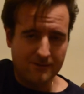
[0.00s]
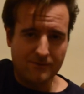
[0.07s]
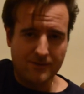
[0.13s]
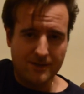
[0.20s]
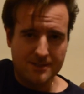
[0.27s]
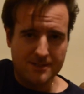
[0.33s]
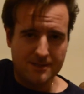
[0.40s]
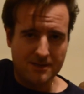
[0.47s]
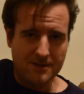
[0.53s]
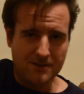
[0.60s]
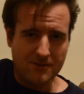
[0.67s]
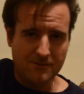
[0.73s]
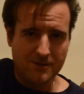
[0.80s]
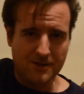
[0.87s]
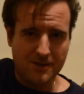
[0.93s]
fix it in
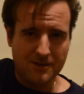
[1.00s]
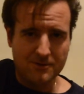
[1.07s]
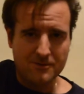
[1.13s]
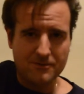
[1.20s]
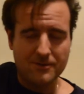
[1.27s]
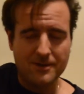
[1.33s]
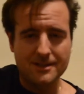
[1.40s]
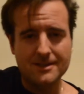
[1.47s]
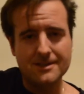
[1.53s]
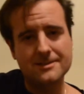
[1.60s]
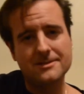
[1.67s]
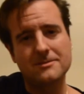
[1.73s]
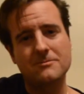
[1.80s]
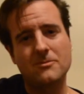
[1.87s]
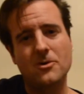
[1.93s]
another video if I did
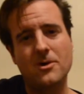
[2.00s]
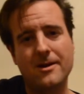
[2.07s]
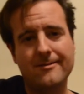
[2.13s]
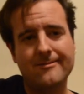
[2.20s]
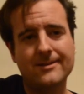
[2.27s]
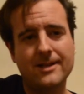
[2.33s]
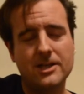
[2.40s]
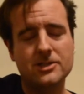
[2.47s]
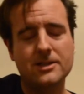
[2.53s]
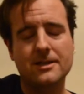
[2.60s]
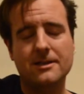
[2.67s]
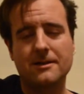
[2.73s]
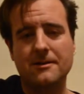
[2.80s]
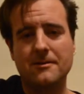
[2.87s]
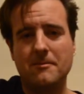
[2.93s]
something wrong. Catch you
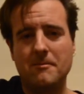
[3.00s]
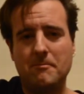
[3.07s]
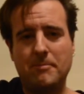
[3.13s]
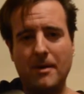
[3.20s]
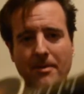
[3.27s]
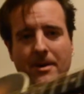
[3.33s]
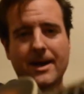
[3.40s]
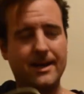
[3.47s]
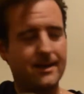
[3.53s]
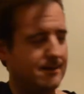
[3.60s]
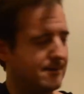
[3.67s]
later. Bye-bye.